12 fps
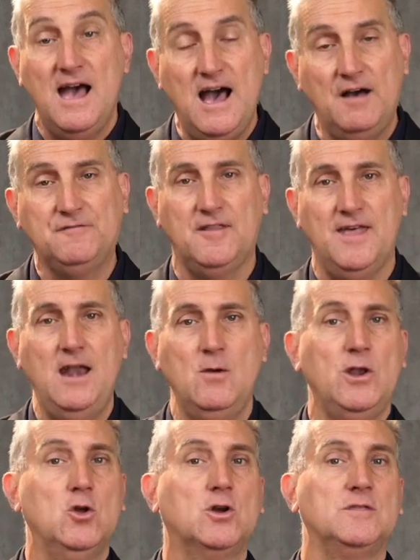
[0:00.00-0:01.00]
After
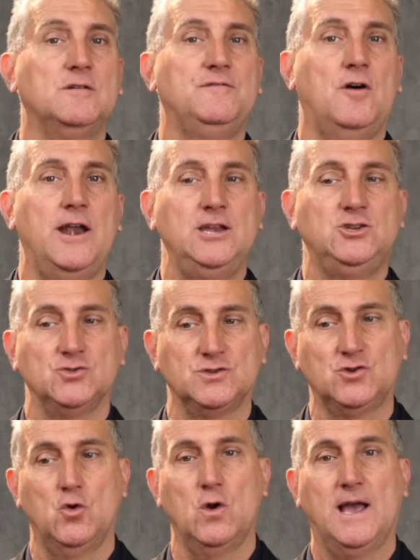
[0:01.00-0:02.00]
that, we look at the financial
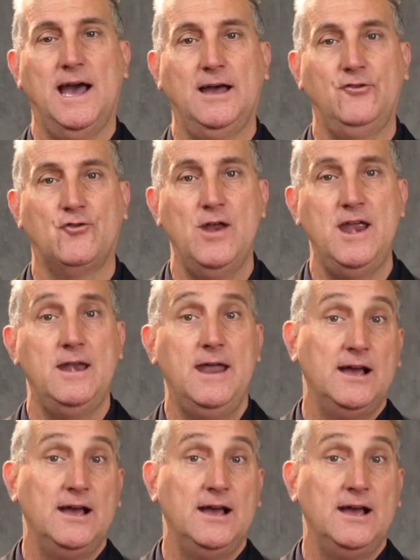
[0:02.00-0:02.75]
scorecard trend.